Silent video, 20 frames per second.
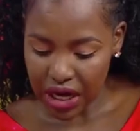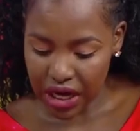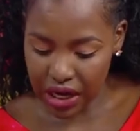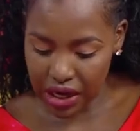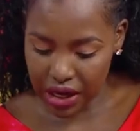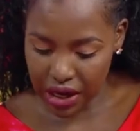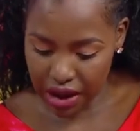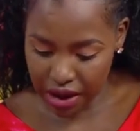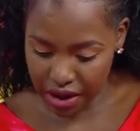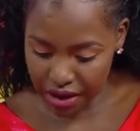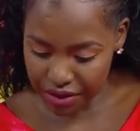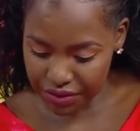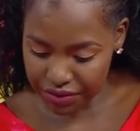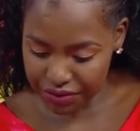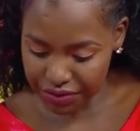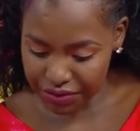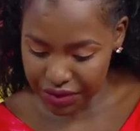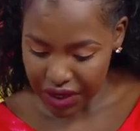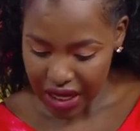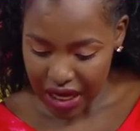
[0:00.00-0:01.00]
Love.
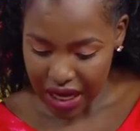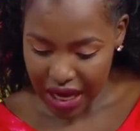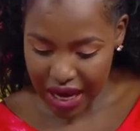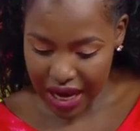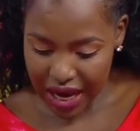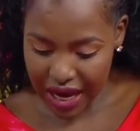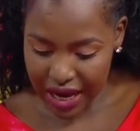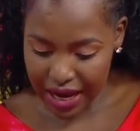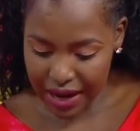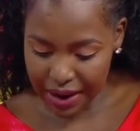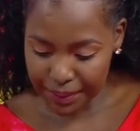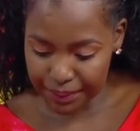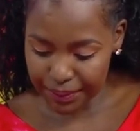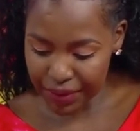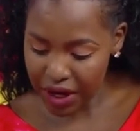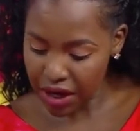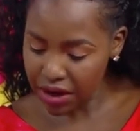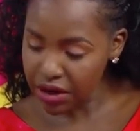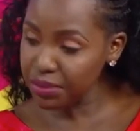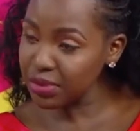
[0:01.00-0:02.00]
Um,
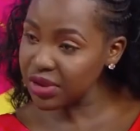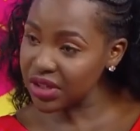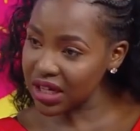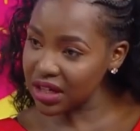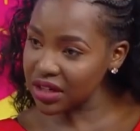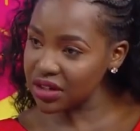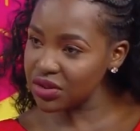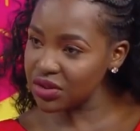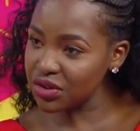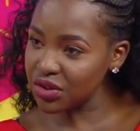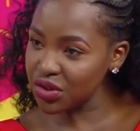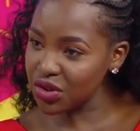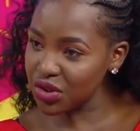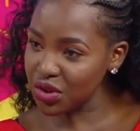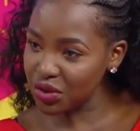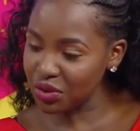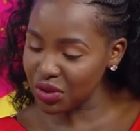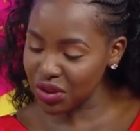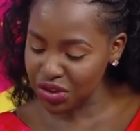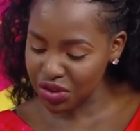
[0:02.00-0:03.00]
karibu sana to the
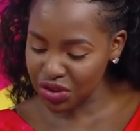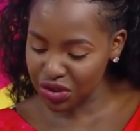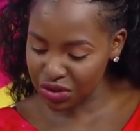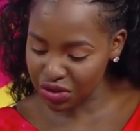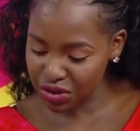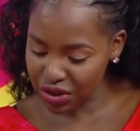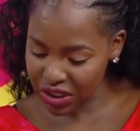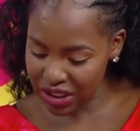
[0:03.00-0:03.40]
show, Wanjiru.